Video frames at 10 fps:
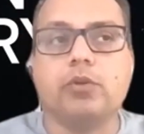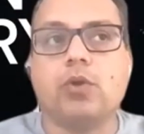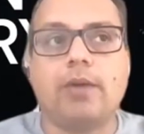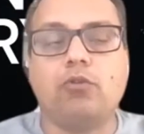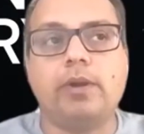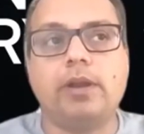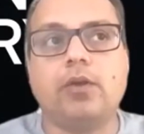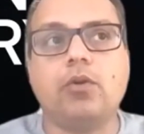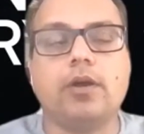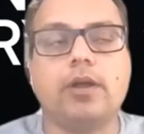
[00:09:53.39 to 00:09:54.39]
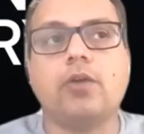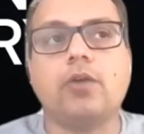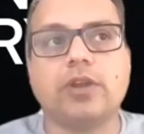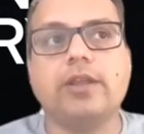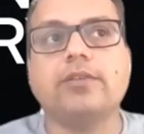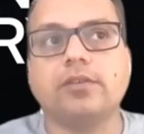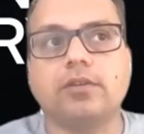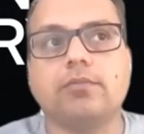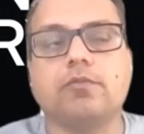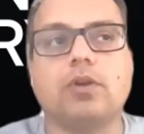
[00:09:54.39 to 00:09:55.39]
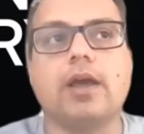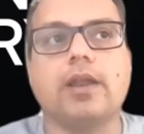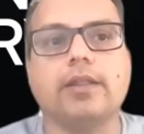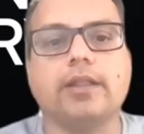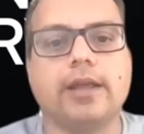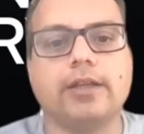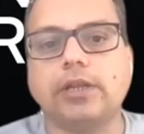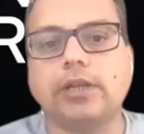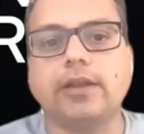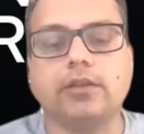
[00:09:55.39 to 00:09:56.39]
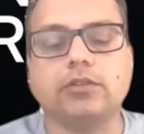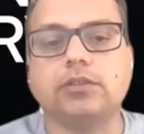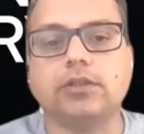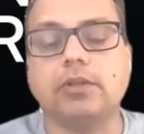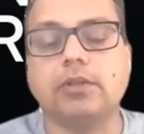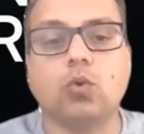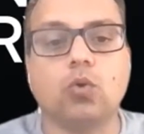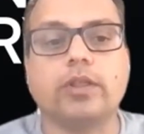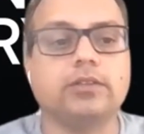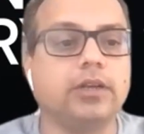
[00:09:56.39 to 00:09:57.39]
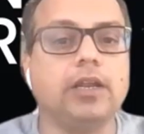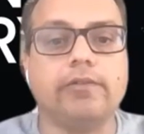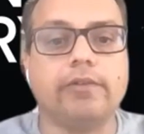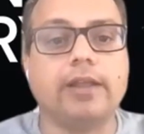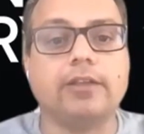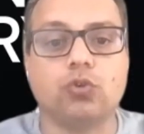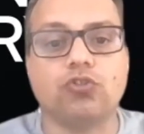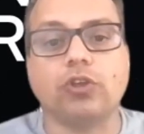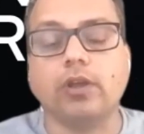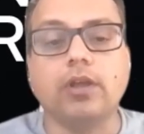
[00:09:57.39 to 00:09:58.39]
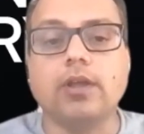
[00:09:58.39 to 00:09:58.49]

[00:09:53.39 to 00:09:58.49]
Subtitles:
You have to build an outstanding system for hiring that actually does some of the core things really well, like sourcing.